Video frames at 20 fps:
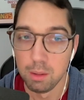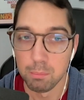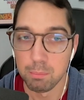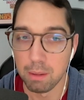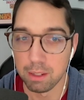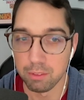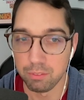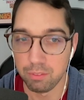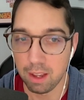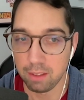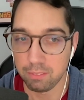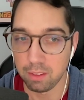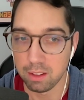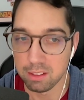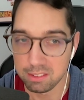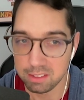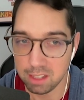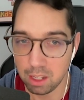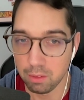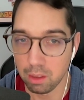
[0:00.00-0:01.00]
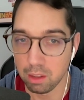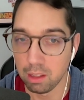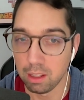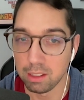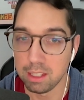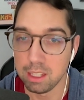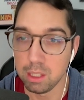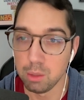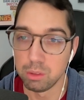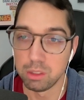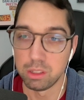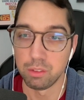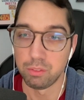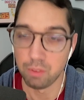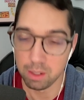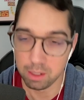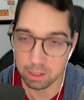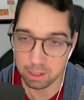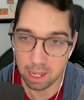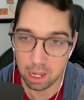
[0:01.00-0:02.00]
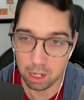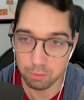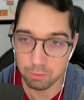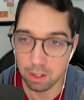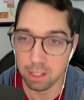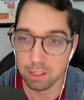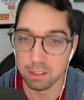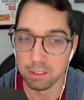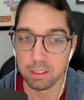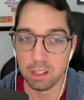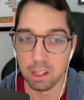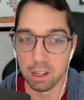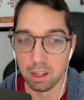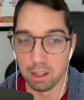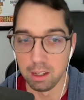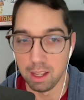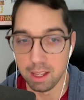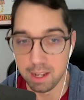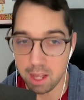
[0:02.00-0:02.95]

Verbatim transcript: by the fact that it sounded like he was defending Alves uh, mm-hmm.